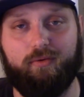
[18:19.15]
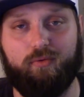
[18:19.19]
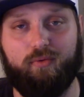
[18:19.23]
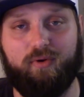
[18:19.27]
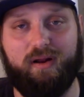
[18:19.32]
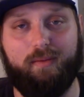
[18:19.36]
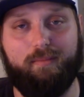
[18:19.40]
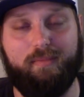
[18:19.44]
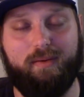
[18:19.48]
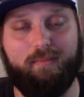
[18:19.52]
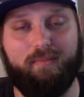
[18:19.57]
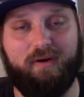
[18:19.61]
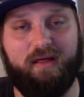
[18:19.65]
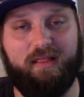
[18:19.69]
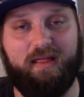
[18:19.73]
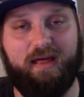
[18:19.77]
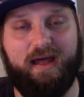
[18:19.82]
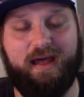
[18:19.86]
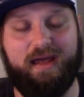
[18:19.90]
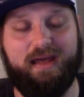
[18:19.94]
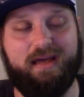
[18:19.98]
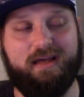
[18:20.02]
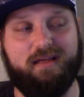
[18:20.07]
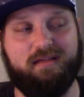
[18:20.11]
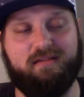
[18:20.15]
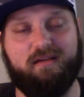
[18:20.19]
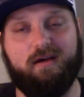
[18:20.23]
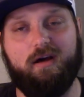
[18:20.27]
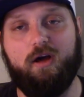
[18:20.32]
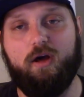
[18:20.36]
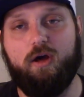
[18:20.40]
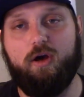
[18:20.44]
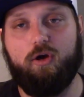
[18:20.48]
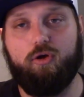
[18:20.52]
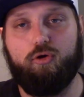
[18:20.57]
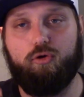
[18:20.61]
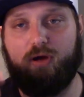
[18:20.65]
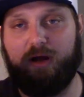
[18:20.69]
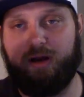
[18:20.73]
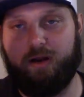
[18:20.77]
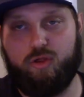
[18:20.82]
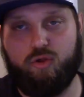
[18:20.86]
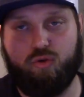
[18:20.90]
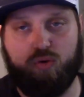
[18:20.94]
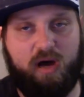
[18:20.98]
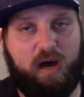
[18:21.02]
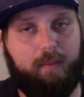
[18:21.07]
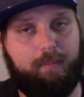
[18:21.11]
What I mean by that is you've gotta
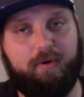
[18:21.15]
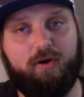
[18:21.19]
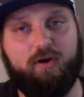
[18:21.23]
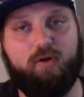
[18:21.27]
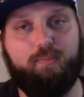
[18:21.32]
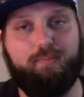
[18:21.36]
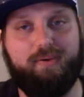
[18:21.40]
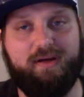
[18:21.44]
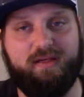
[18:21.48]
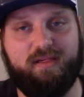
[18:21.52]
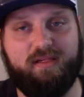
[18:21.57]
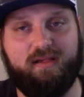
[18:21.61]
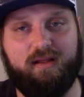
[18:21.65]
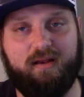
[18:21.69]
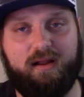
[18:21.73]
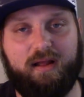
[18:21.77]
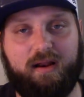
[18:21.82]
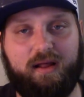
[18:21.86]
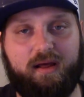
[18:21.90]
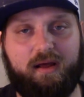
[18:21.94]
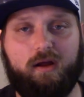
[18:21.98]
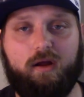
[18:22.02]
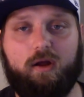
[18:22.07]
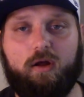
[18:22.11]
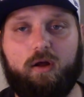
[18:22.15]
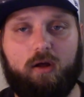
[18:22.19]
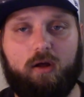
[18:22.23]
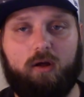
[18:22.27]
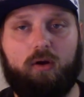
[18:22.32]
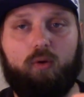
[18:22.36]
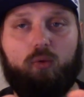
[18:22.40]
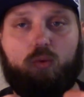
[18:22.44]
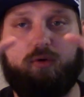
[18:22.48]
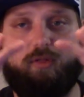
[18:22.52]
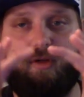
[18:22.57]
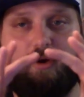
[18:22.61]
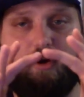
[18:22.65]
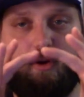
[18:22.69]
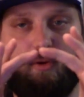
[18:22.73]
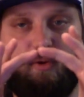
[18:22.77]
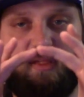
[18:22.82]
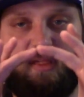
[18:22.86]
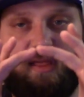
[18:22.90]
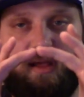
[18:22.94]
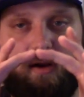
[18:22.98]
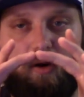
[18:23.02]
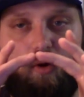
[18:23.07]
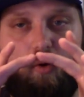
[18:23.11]
drop a new piston in it, with a new
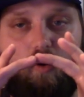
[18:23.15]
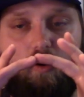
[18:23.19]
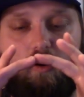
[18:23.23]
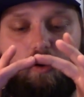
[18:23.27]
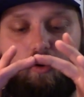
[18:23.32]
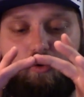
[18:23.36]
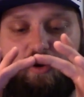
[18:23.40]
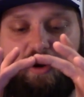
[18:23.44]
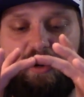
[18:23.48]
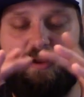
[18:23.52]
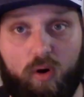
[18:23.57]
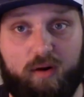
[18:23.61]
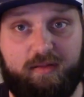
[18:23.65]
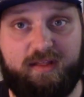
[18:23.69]
set of oil rings.